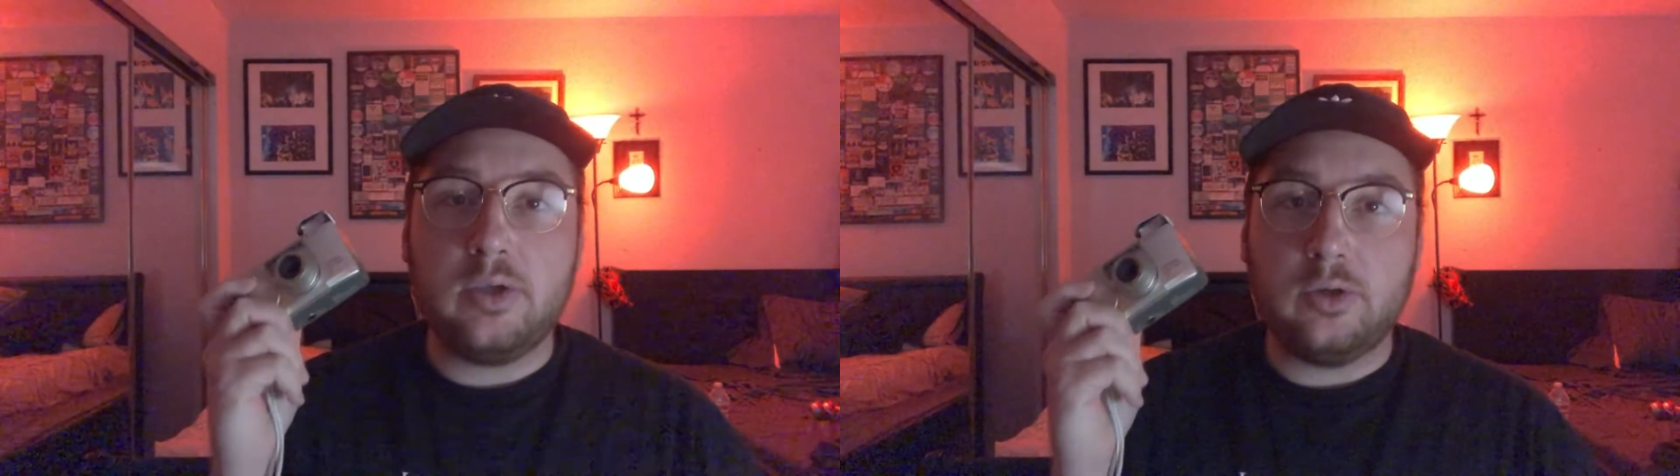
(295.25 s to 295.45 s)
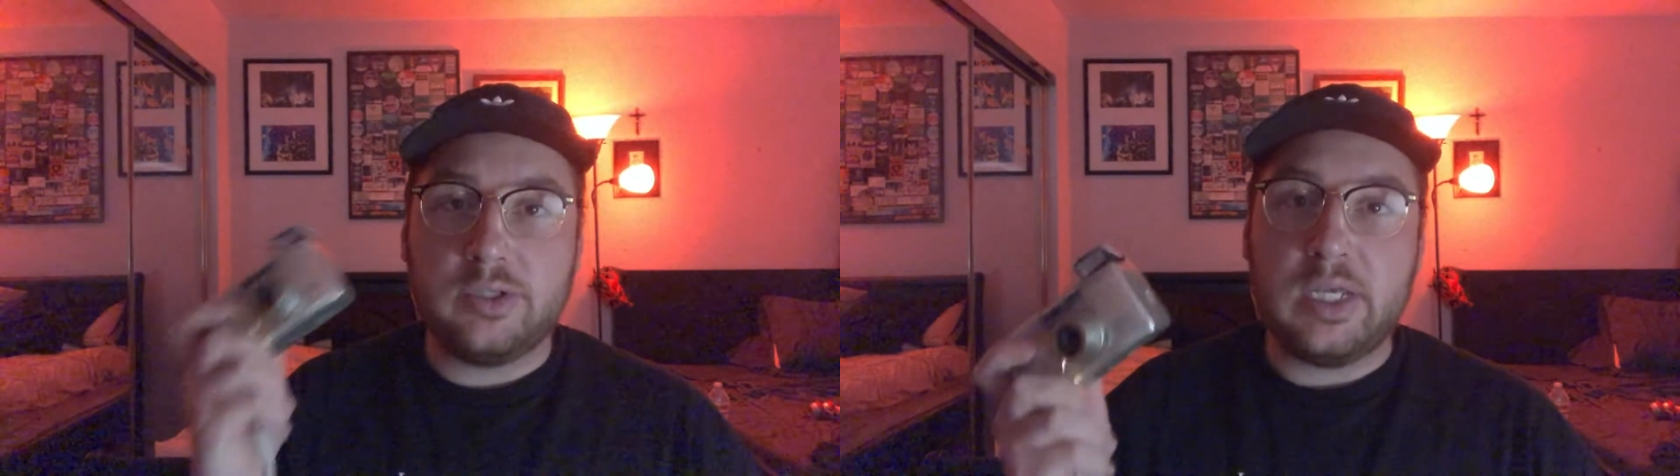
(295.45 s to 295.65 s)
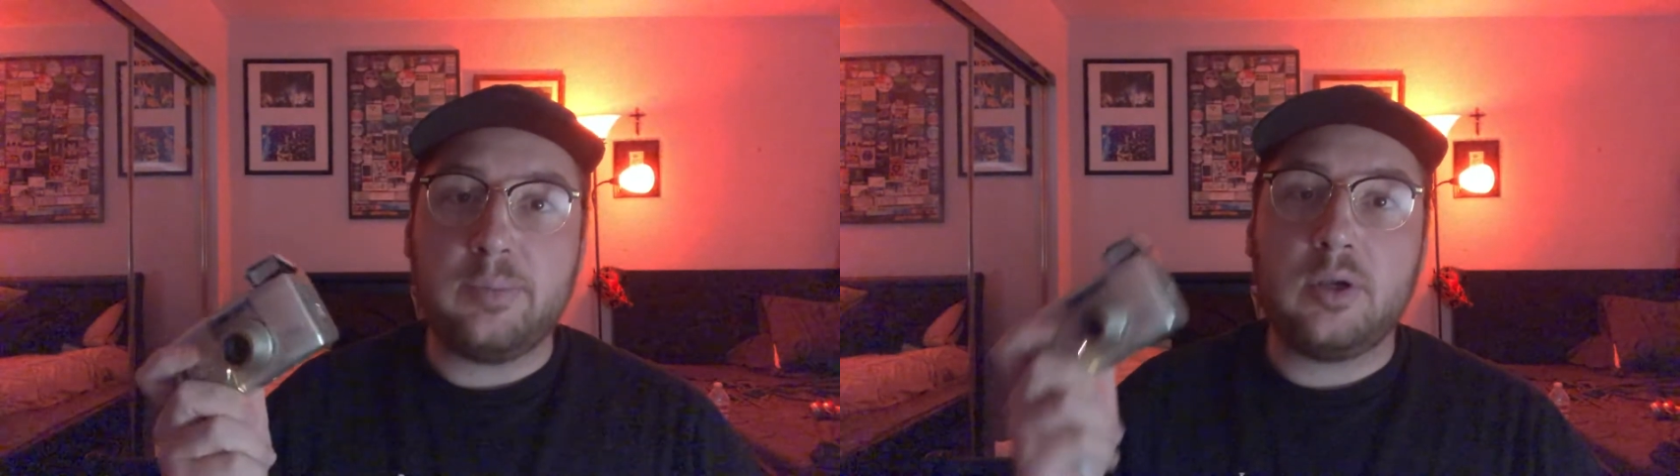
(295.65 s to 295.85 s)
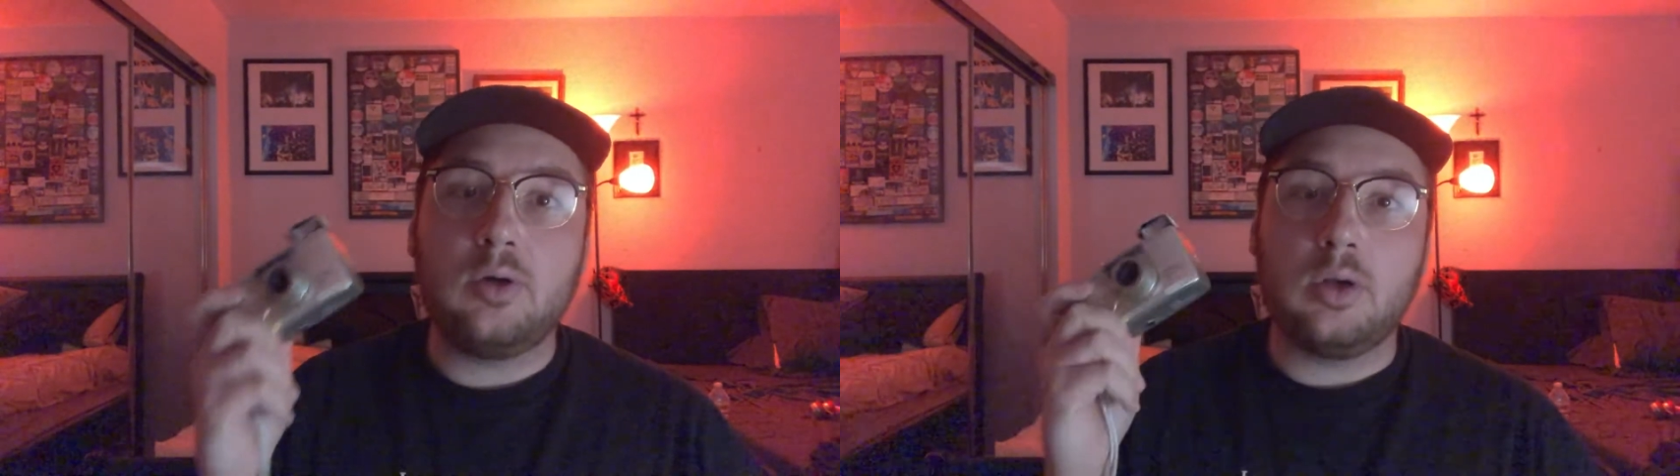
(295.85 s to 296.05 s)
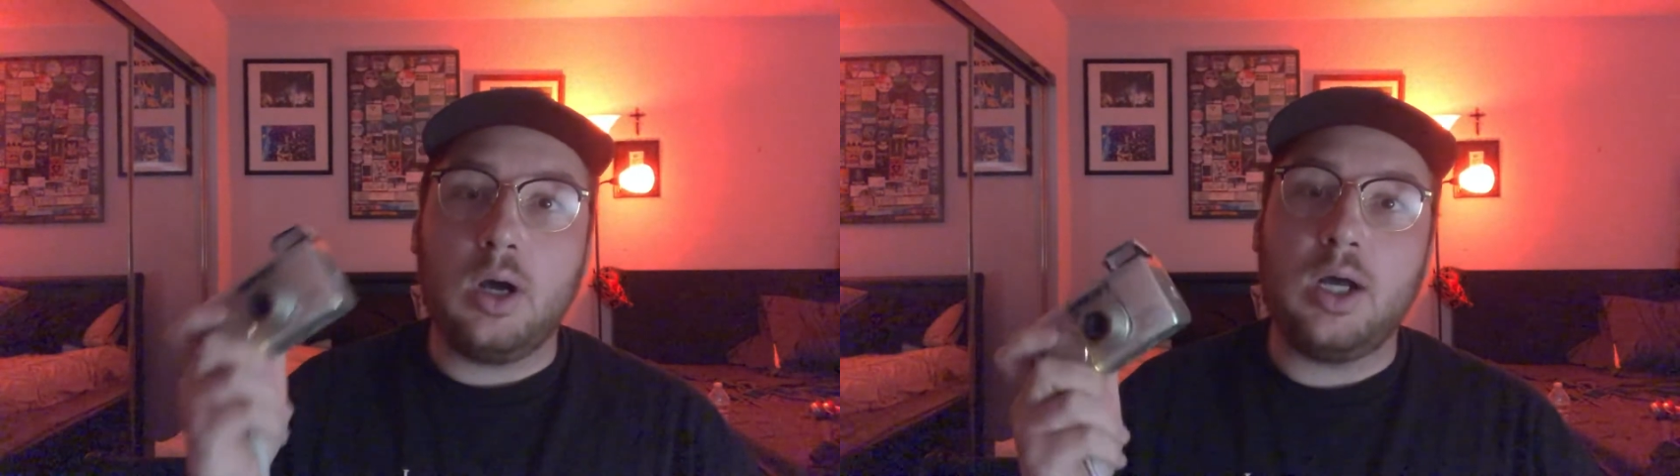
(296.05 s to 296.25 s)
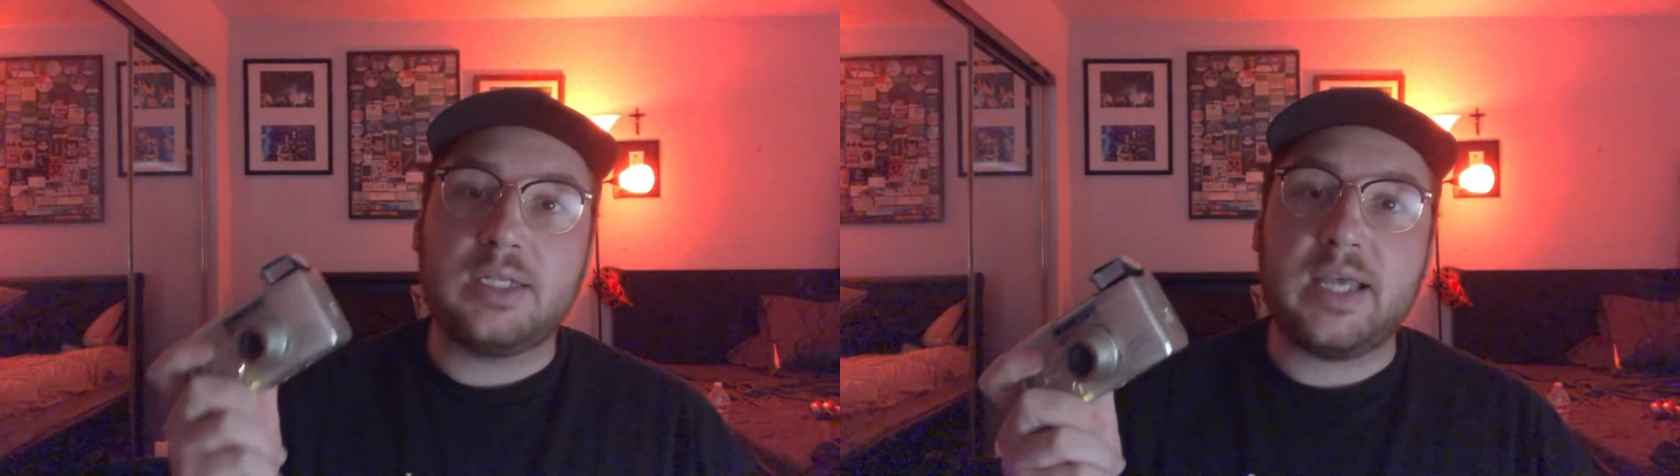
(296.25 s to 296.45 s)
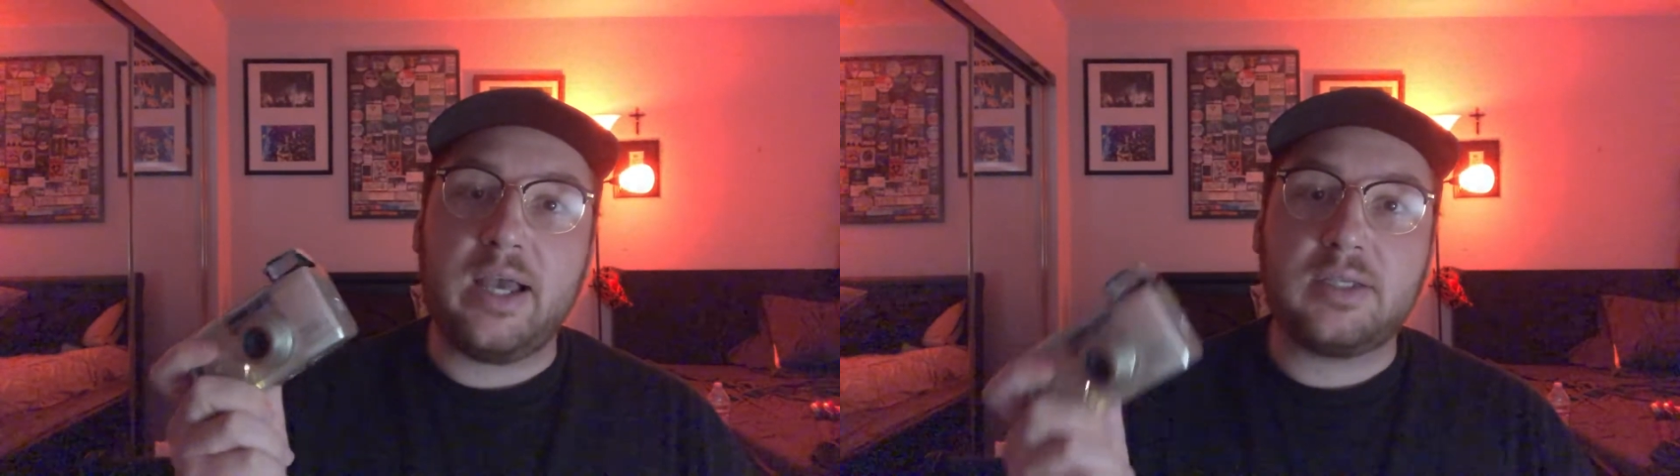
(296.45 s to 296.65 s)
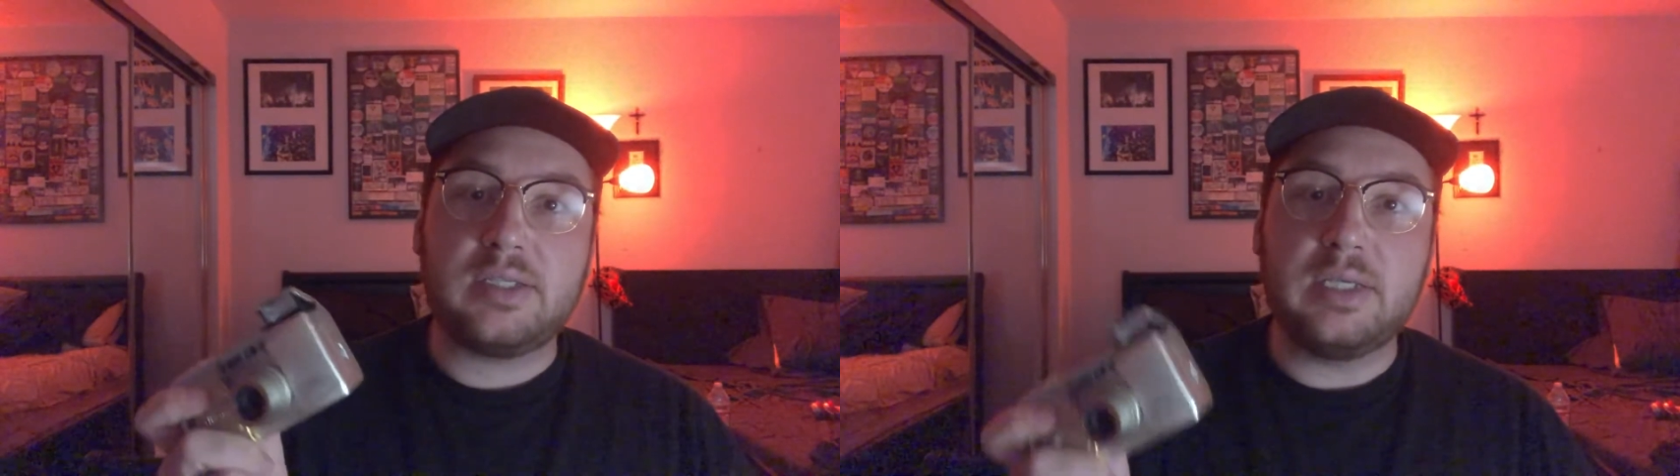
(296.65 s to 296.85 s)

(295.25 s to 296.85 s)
your typical Contax